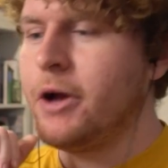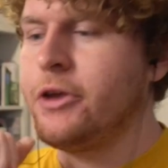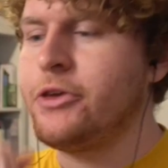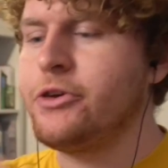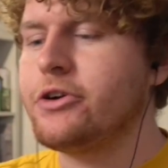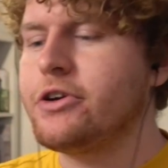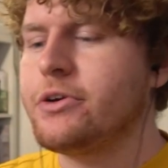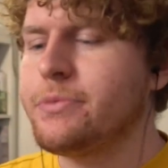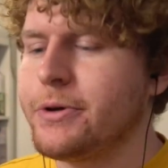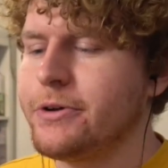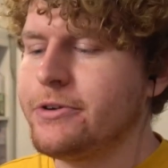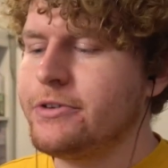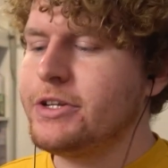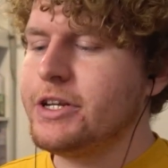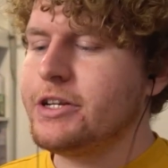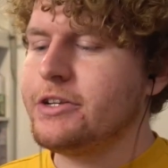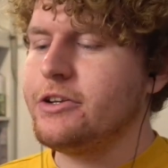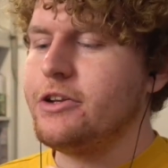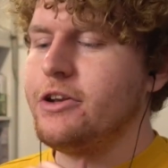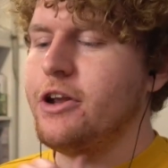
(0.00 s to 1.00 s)
Nyokopon
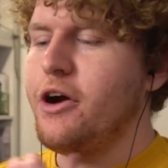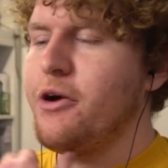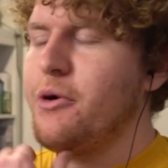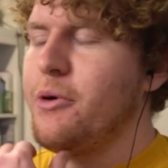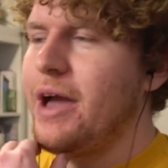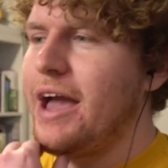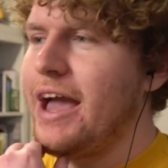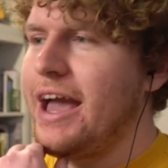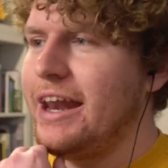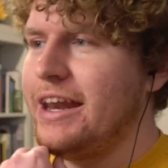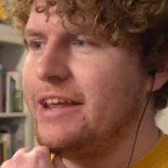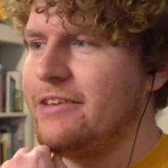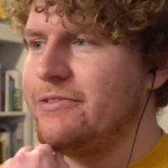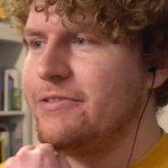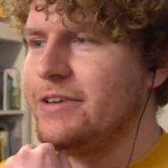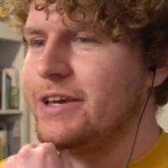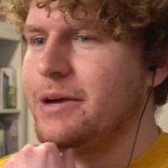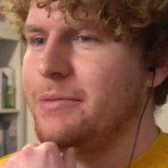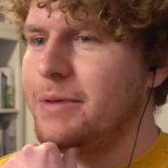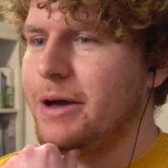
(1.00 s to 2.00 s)
didn't know
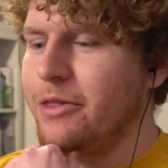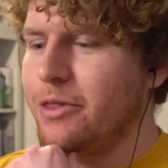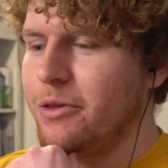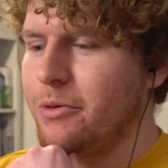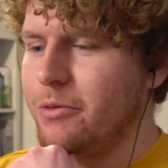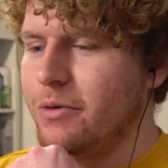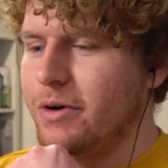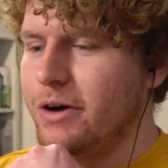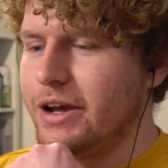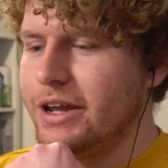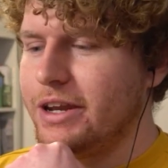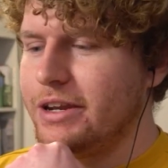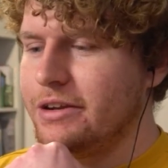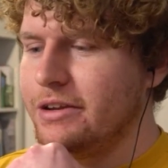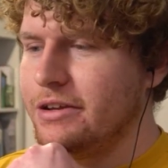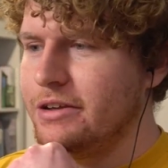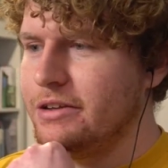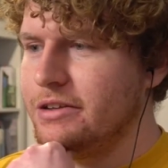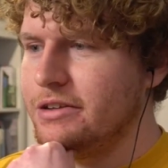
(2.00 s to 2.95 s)
anything about the wine.